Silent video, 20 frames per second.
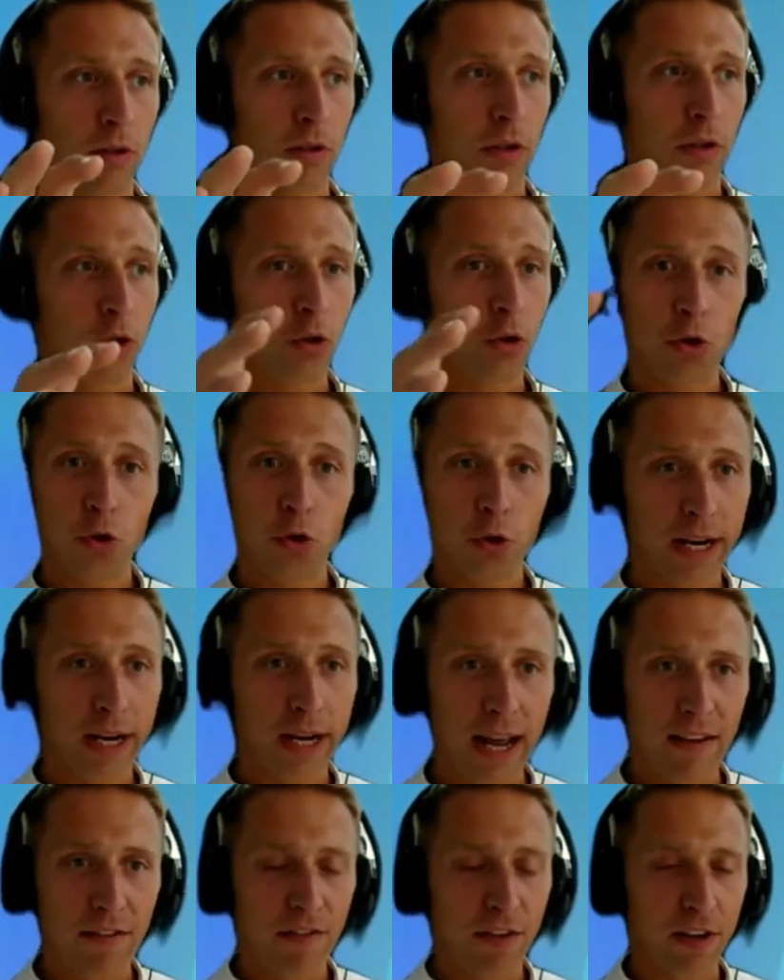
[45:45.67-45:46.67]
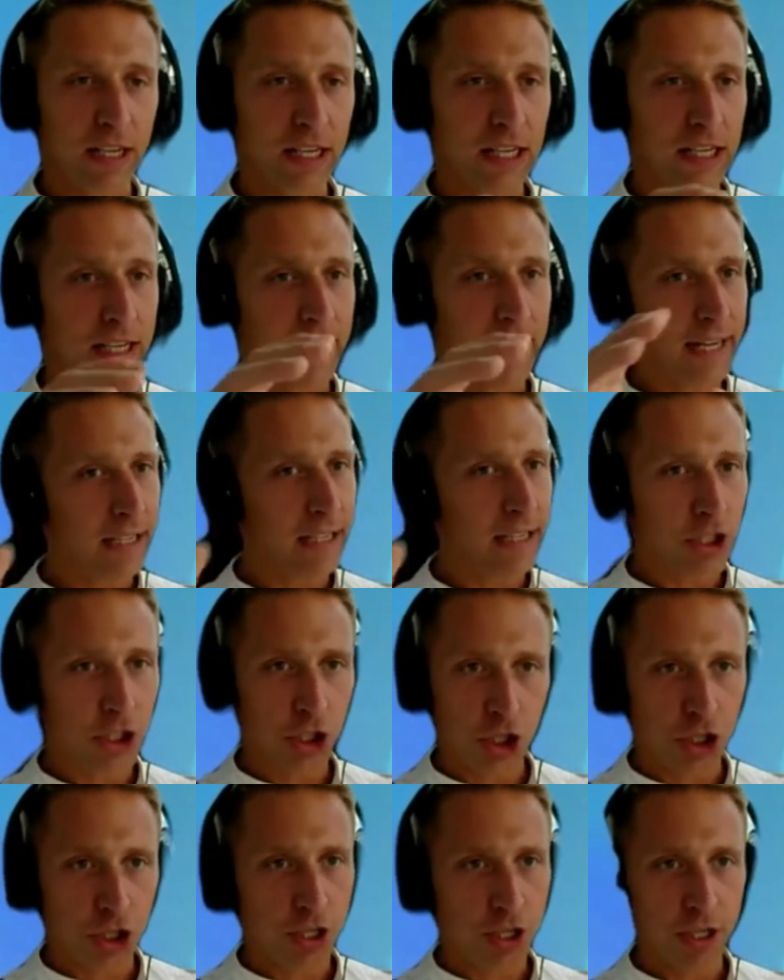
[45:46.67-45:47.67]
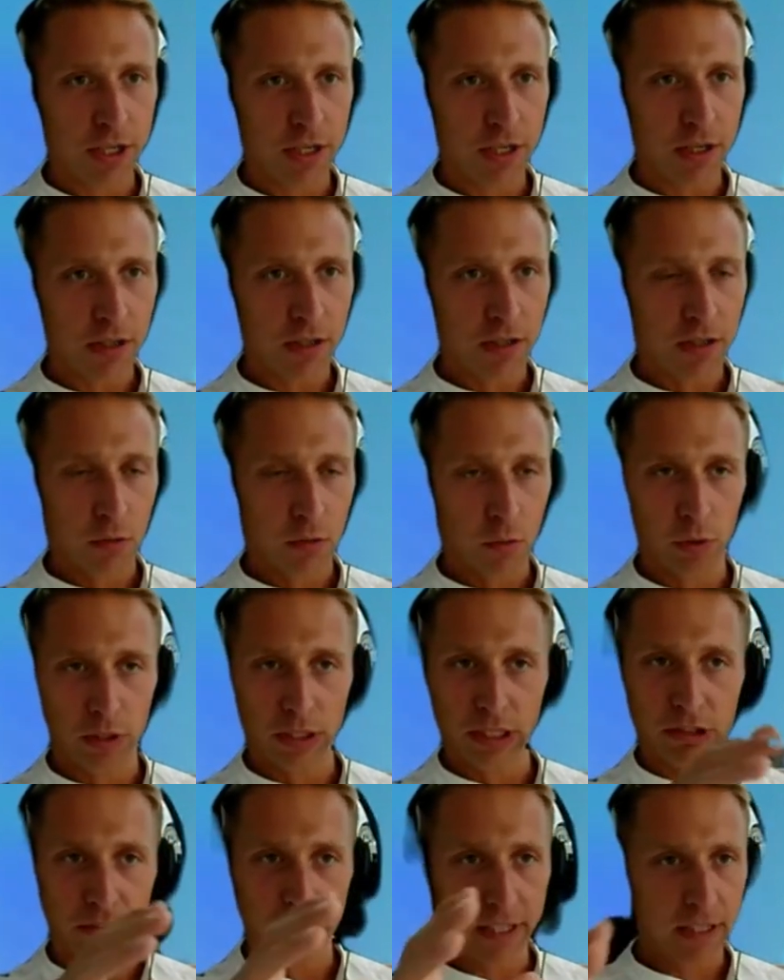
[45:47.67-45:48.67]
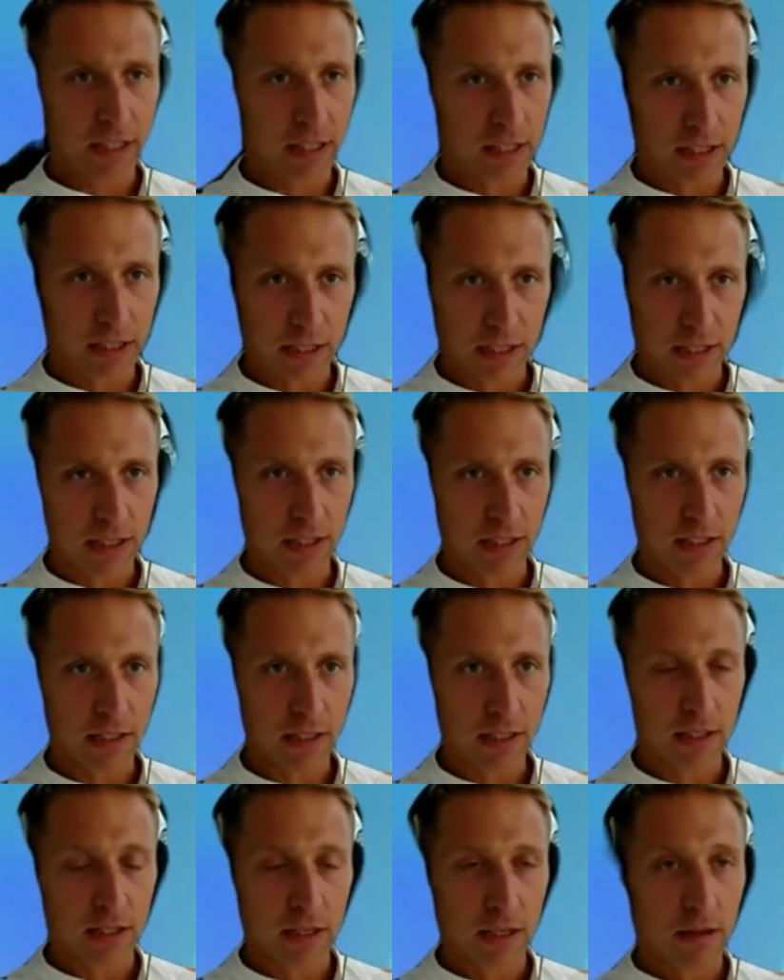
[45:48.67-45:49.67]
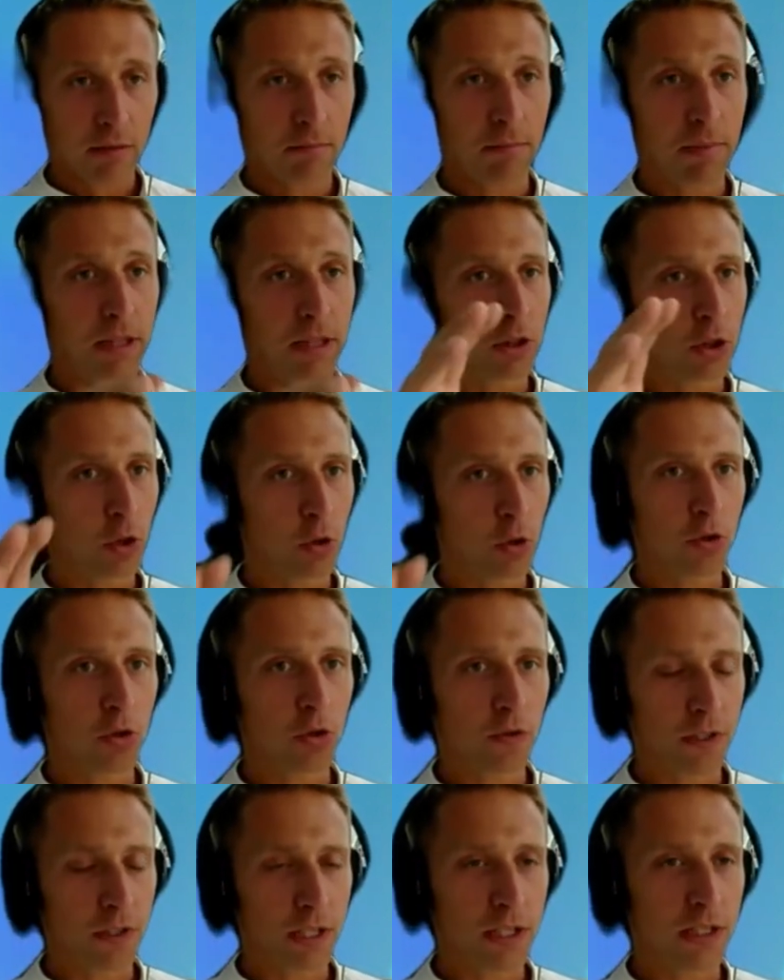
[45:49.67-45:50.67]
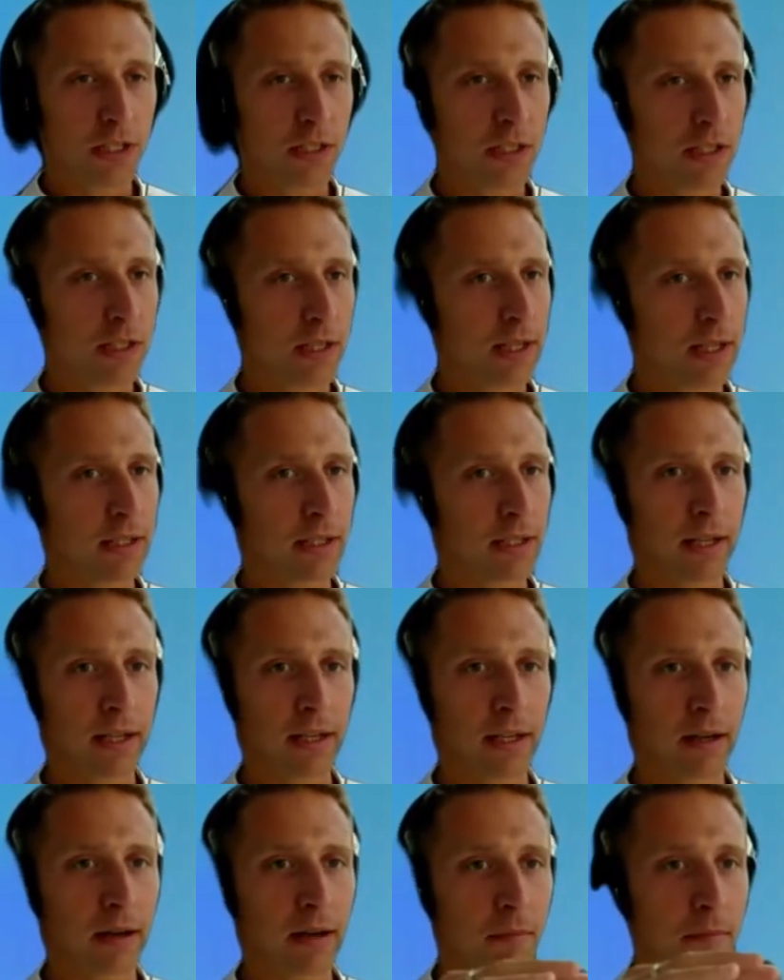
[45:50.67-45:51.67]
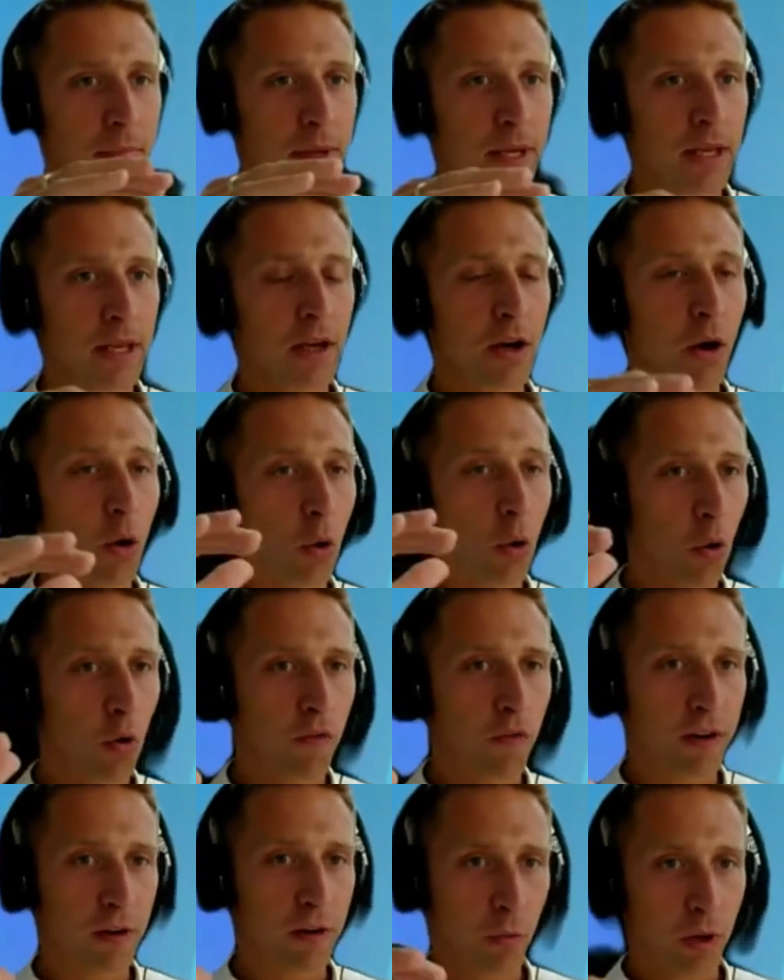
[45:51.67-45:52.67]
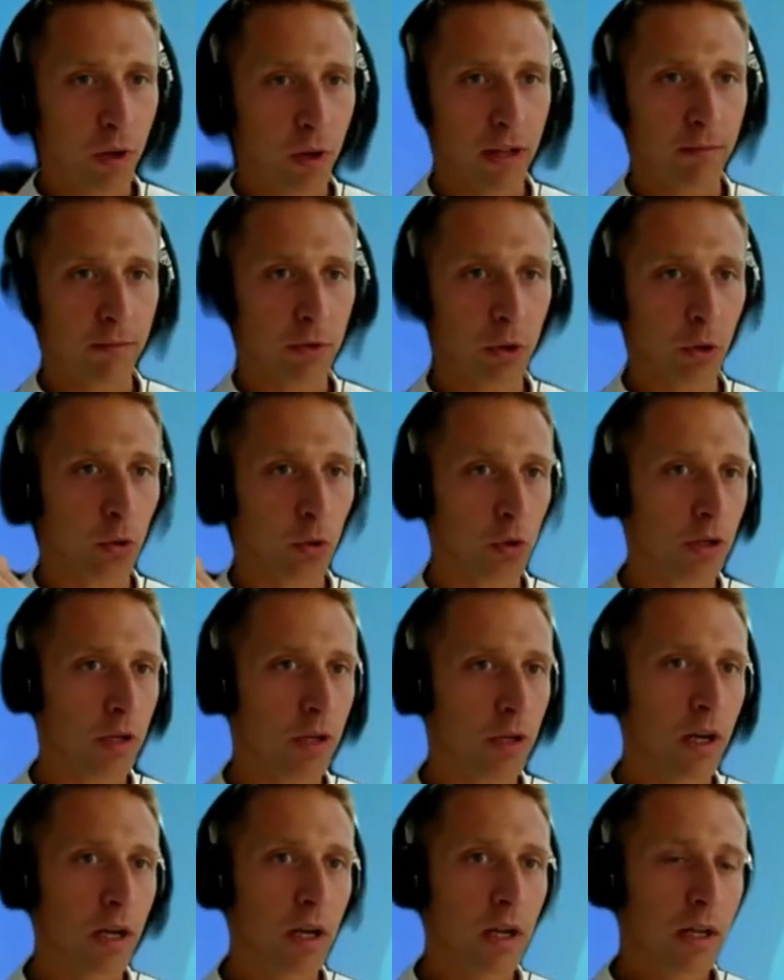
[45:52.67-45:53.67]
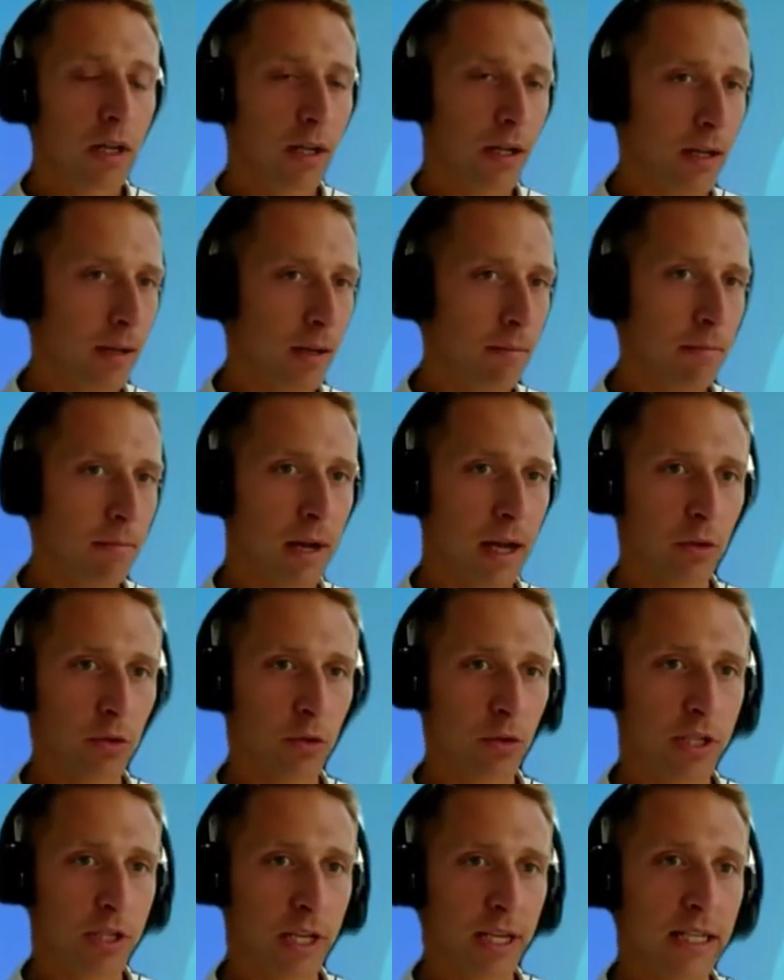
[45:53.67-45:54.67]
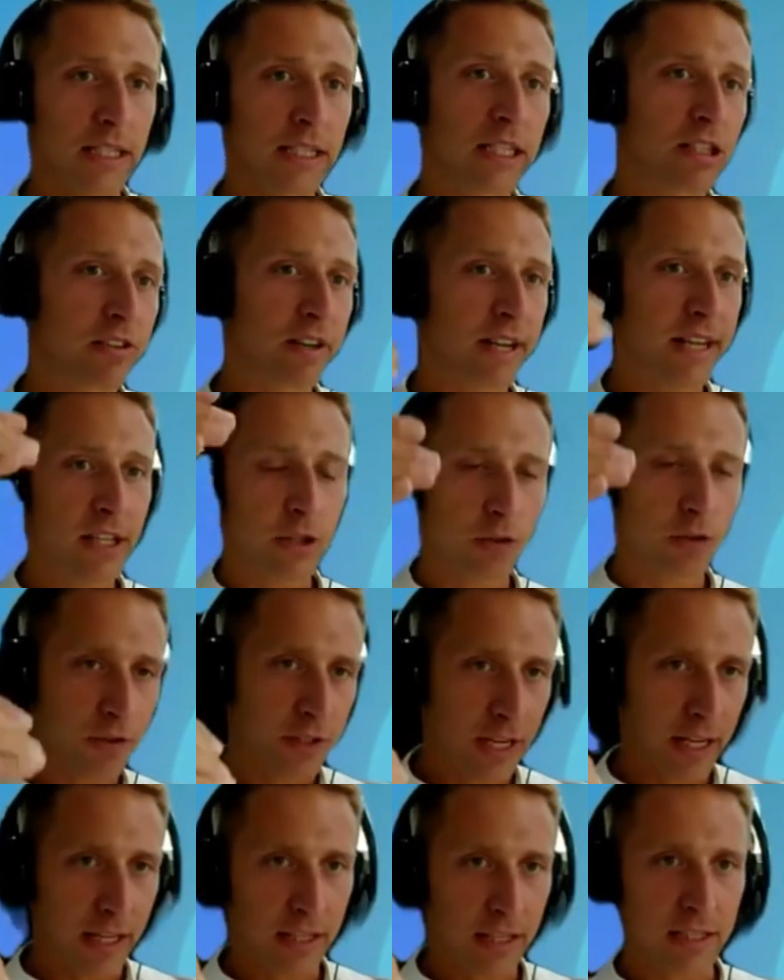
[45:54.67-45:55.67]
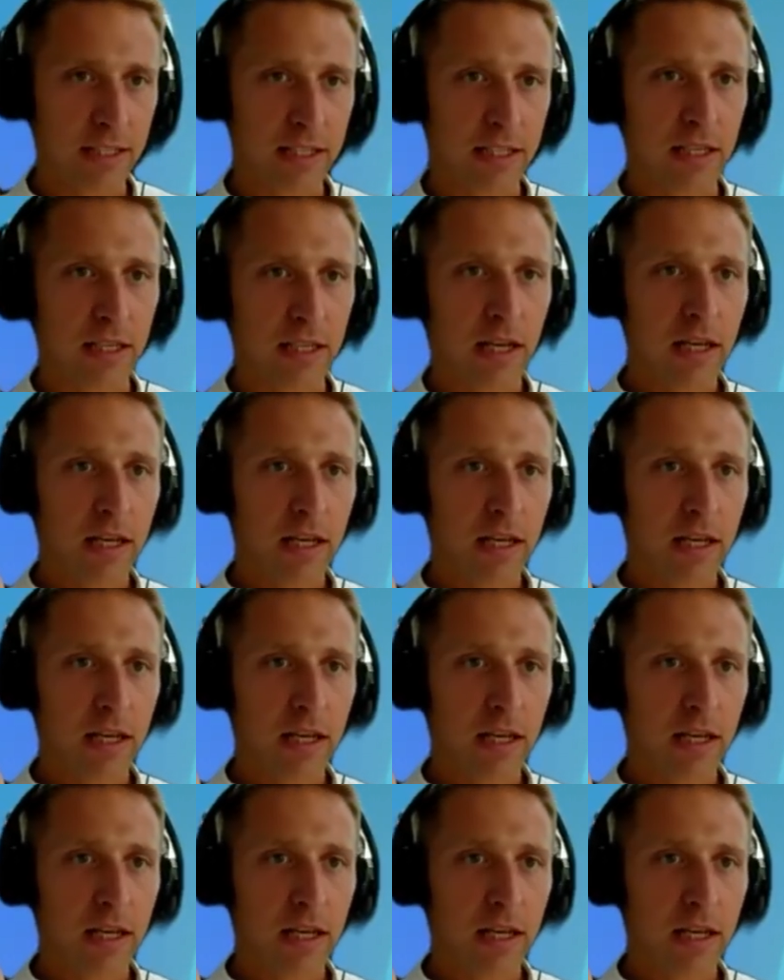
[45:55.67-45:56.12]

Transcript: you can have a great engineer with great hard skills, but no soft skills, and can be overwhelmed, or how to say, in the race of talents,